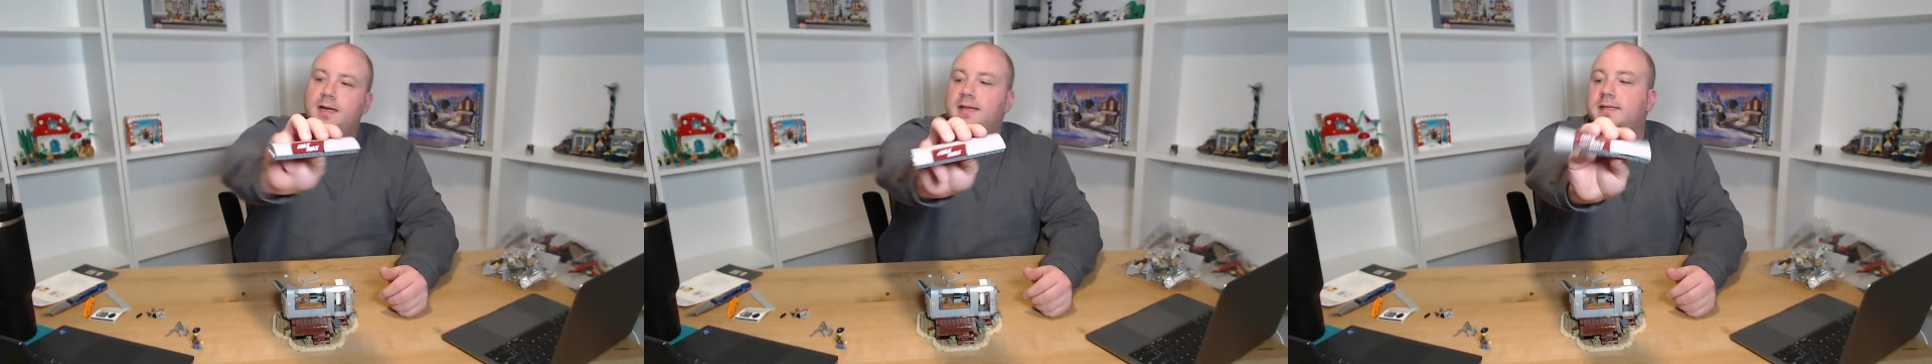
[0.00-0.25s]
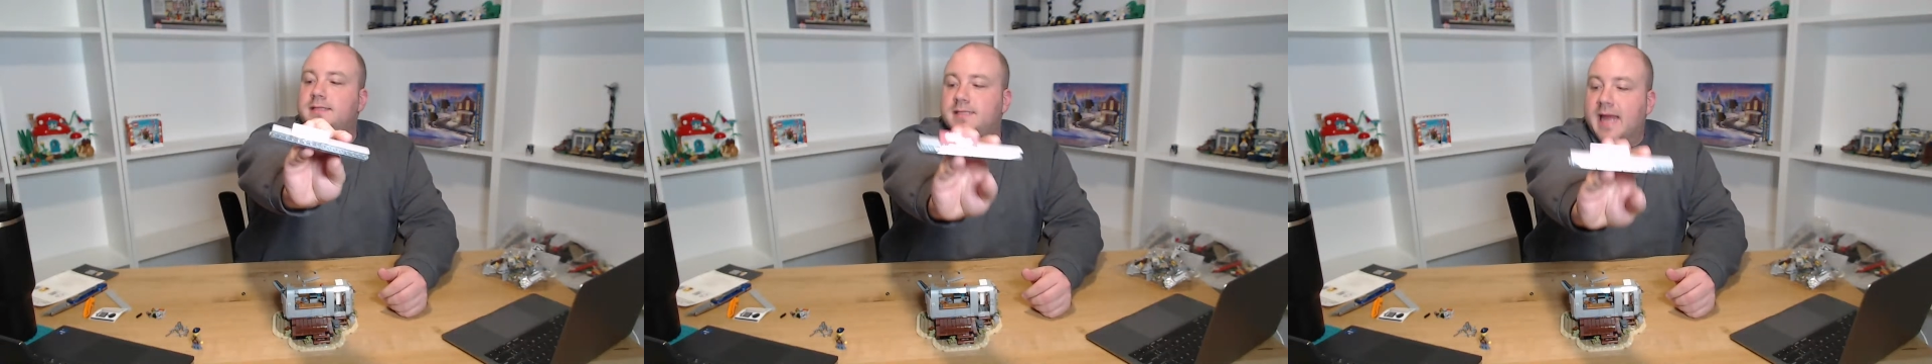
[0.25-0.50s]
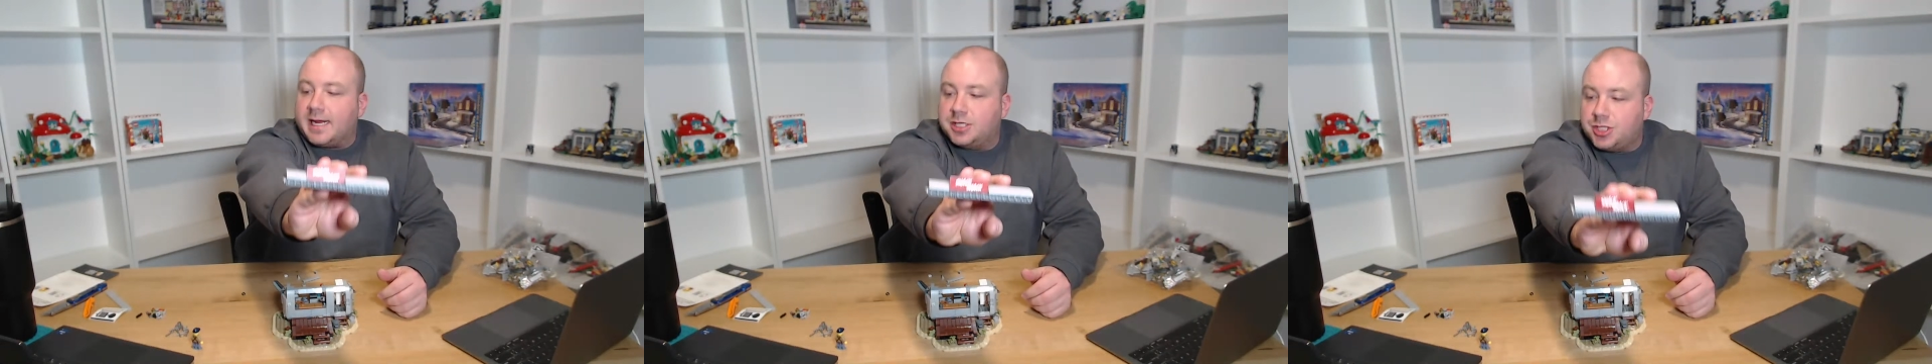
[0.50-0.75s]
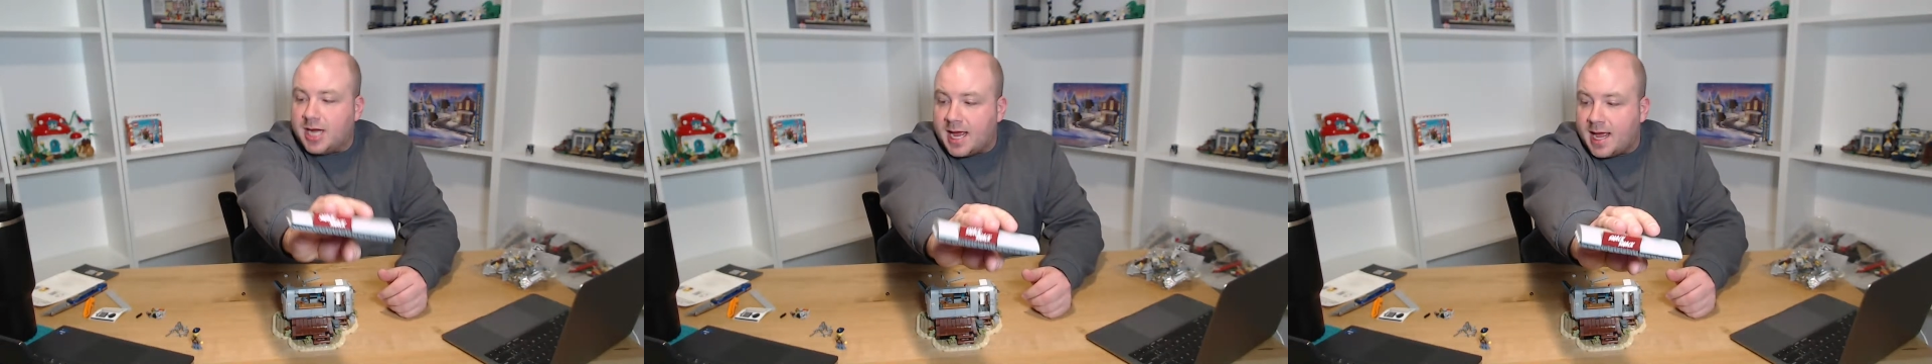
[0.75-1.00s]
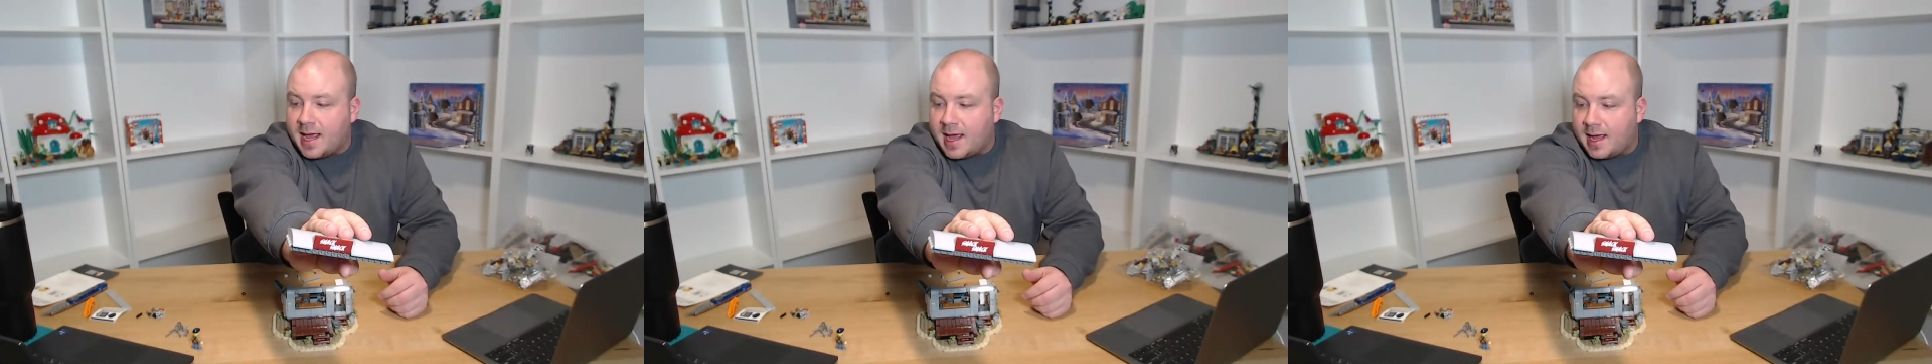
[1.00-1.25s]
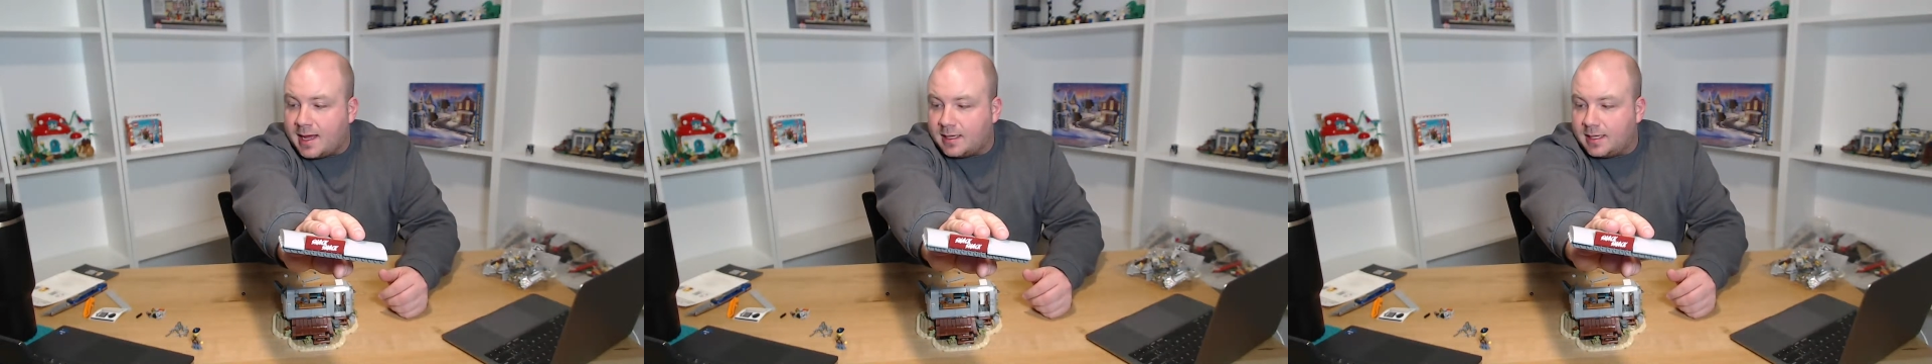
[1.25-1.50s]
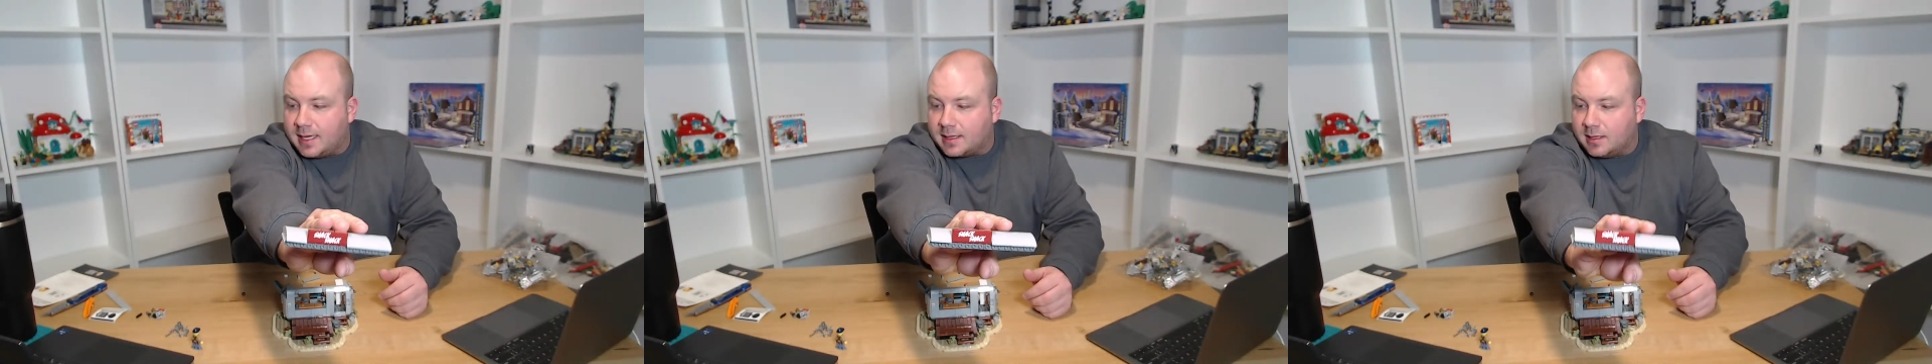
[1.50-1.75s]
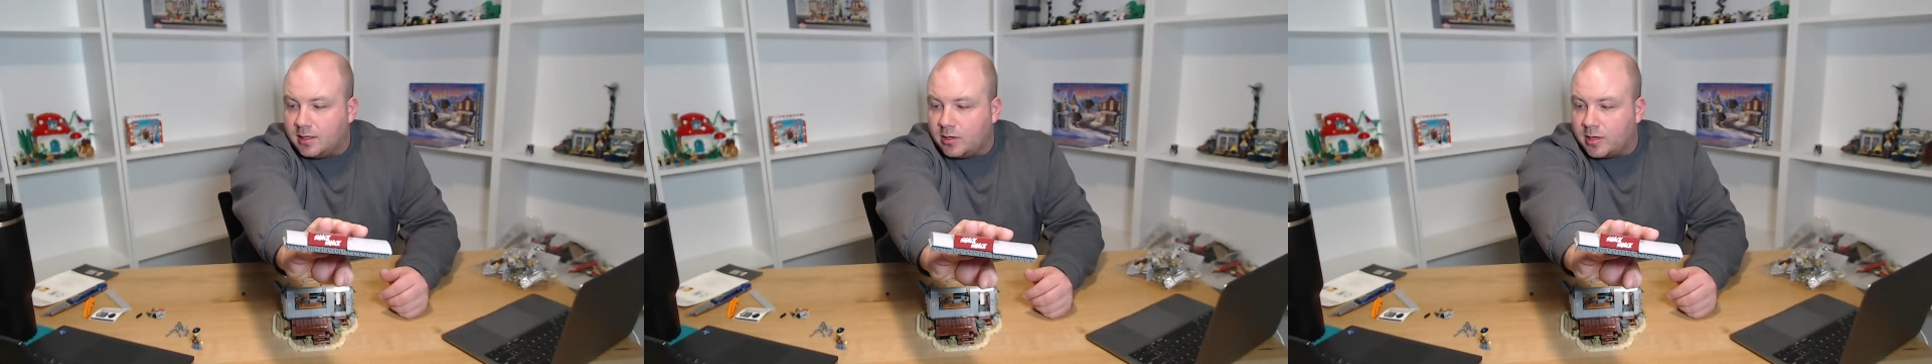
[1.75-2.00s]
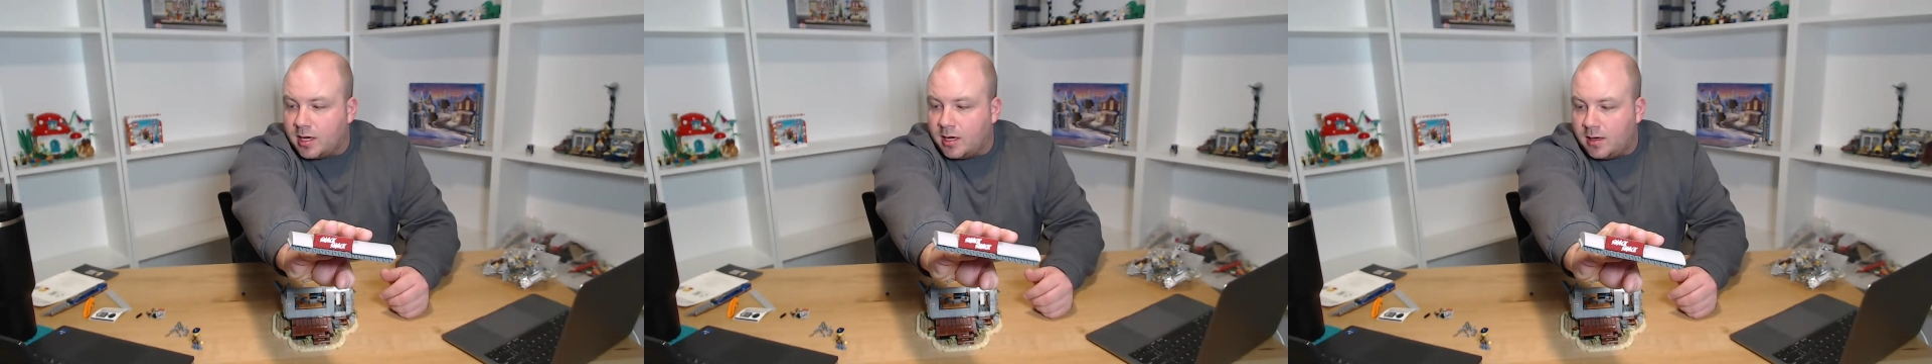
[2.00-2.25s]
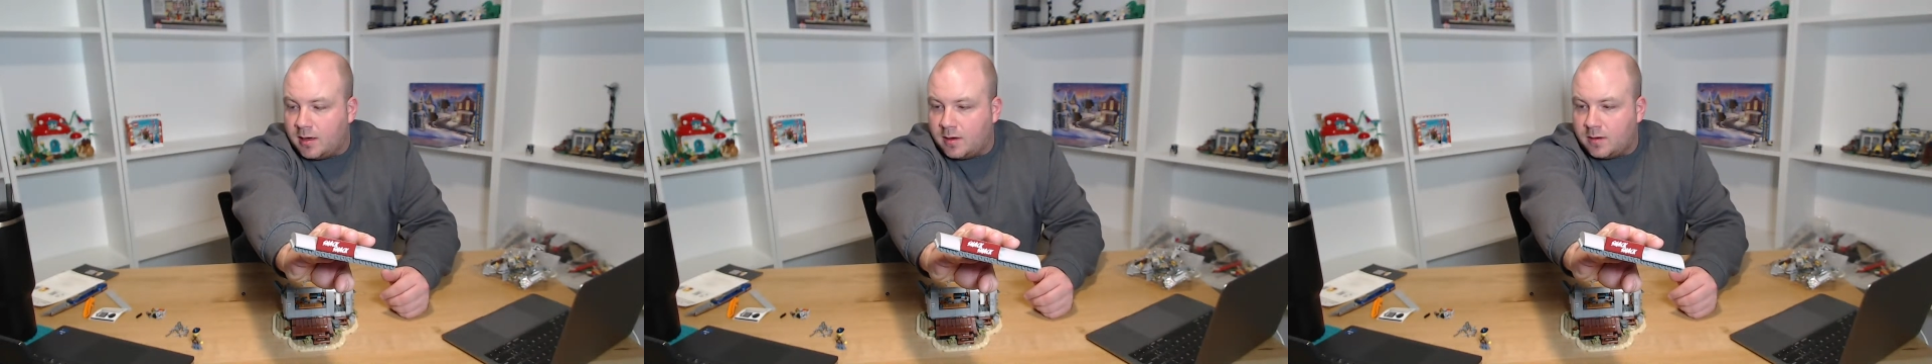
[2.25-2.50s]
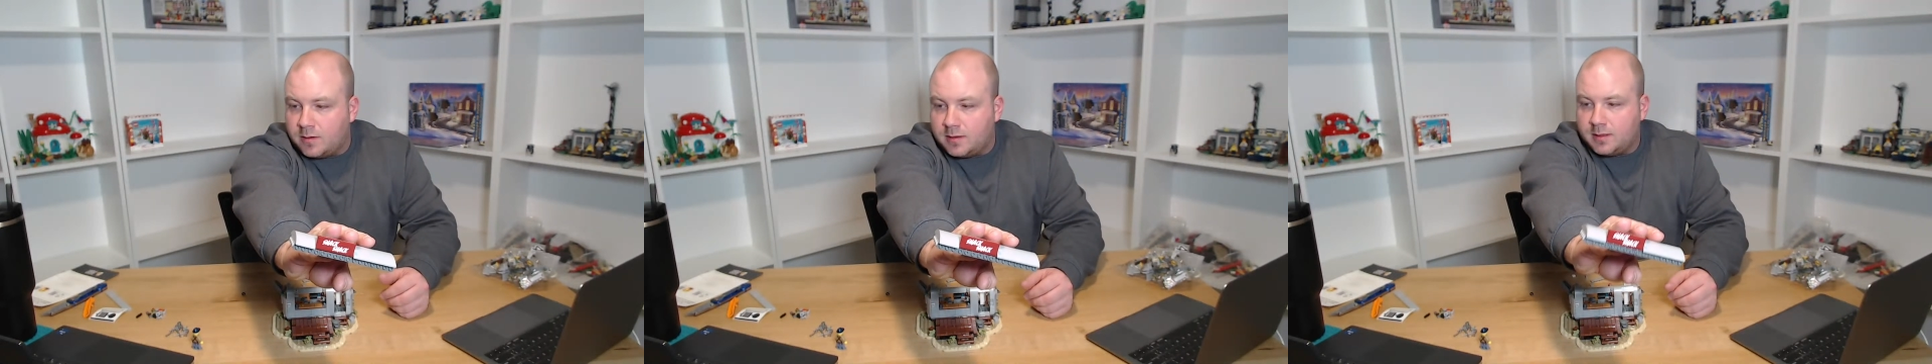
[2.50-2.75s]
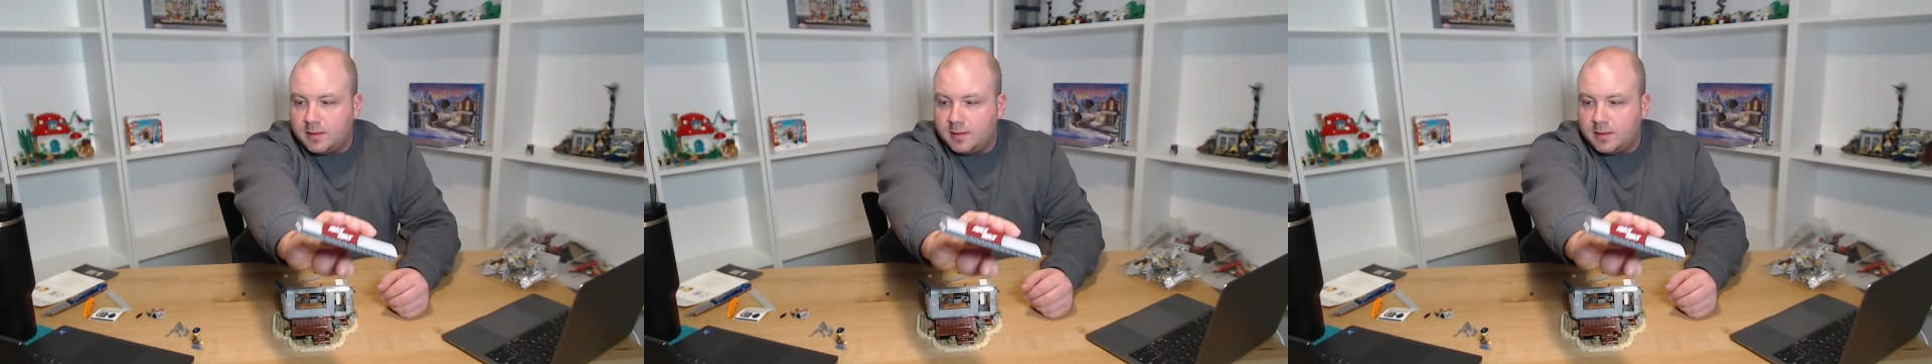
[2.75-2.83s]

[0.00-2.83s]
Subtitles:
got the Snack Shack. You got the logo.